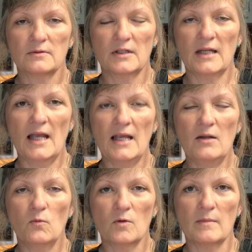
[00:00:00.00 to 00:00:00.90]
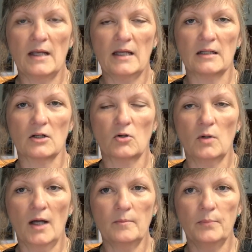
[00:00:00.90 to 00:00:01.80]
Today we're making a
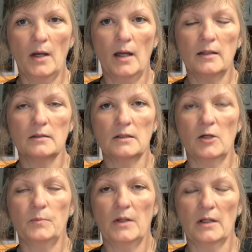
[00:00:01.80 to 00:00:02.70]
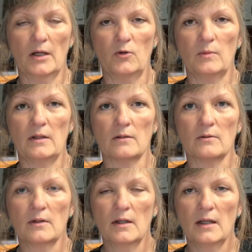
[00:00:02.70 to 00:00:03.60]
crock pot dump and go
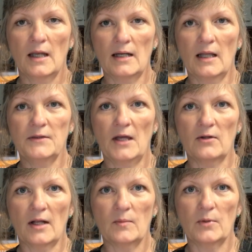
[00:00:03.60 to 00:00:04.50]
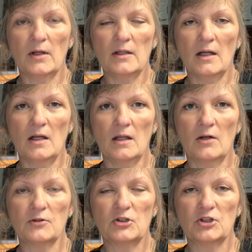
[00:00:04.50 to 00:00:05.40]
meal and I thought I'd bring y'all
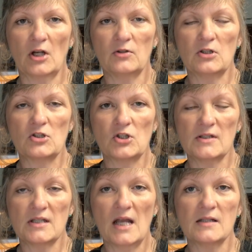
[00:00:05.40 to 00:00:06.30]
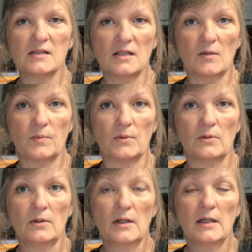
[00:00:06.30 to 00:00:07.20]
on and show you just how
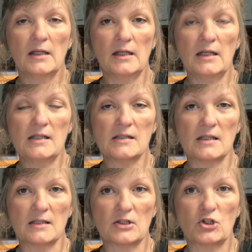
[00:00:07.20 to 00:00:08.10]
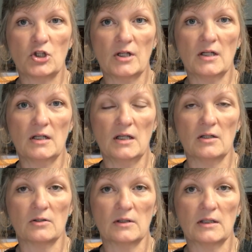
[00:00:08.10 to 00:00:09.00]
simple and easy this chicken
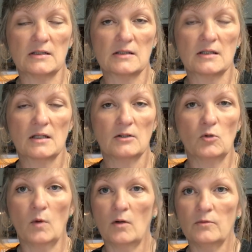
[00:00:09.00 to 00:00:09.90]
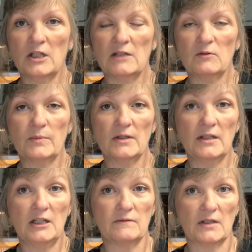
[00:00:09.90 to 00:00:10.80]
dinner is. You won't never
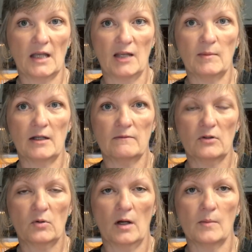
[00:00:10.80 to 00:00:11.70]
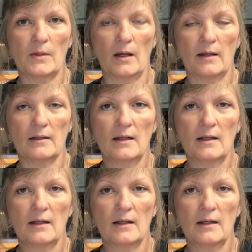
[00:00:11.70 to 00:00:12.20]
believe it came out of a crock pot.